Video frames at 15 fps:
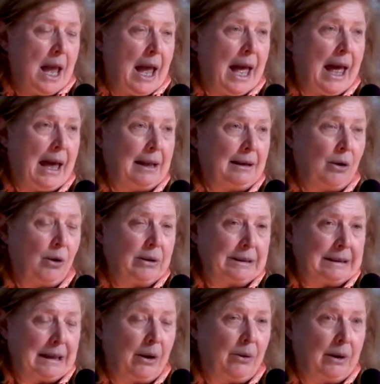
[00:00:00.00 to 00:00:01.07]
and
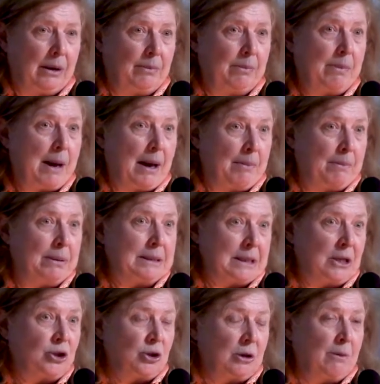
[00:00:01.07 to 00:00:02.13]
also a, a
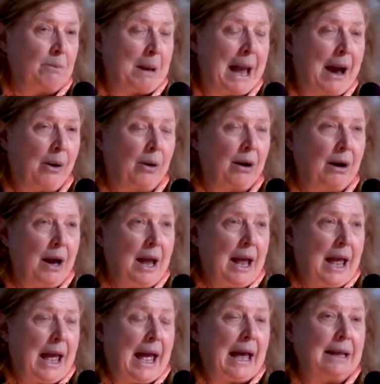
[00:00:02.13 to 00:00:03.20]
position of power.
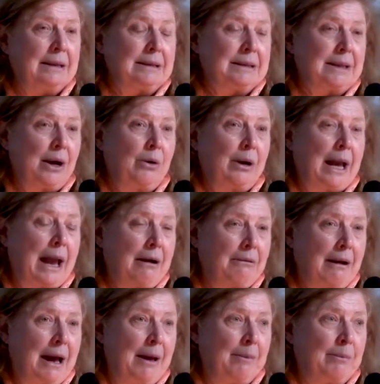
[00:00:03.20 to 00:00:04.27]
And so
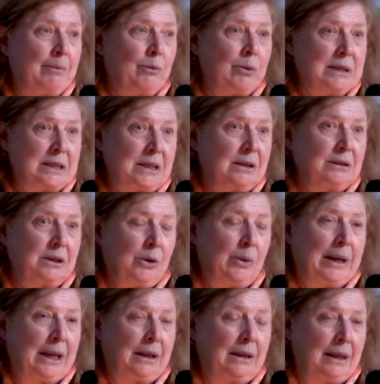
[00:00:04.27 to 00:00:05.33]
Carême was still
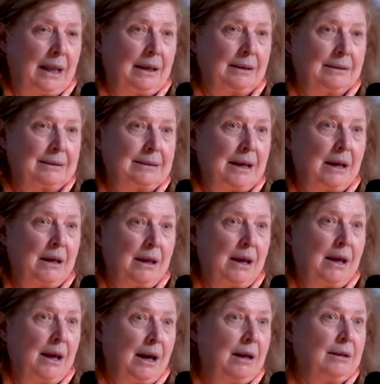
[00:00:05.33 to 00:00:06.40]
doing things
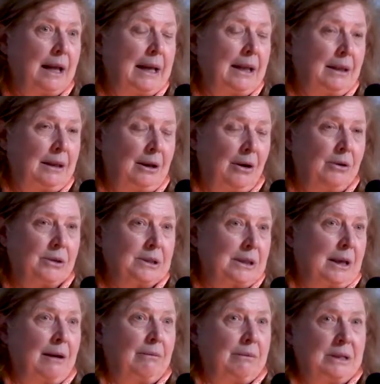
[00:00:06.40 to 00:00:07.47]
like the
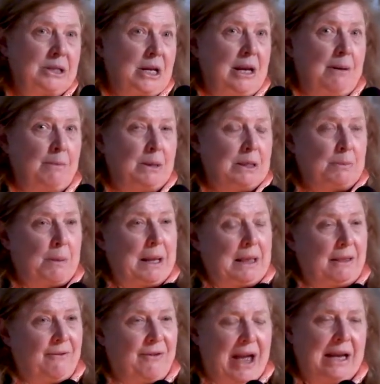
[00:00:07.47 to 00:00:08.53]
Ancien regime,
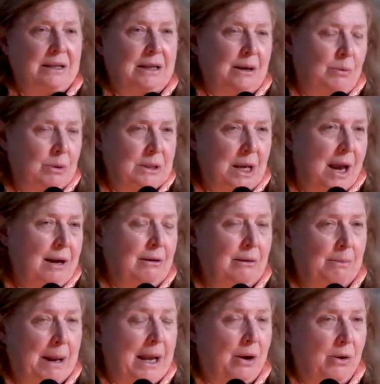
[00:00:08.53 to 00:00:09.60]
despite the fact he was
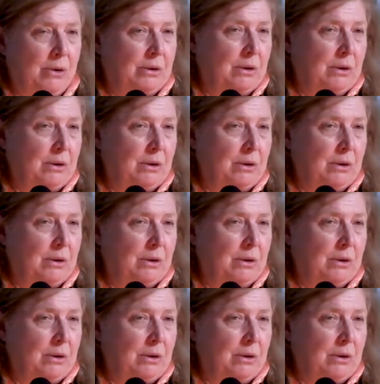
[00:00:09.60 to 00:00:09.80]
hired by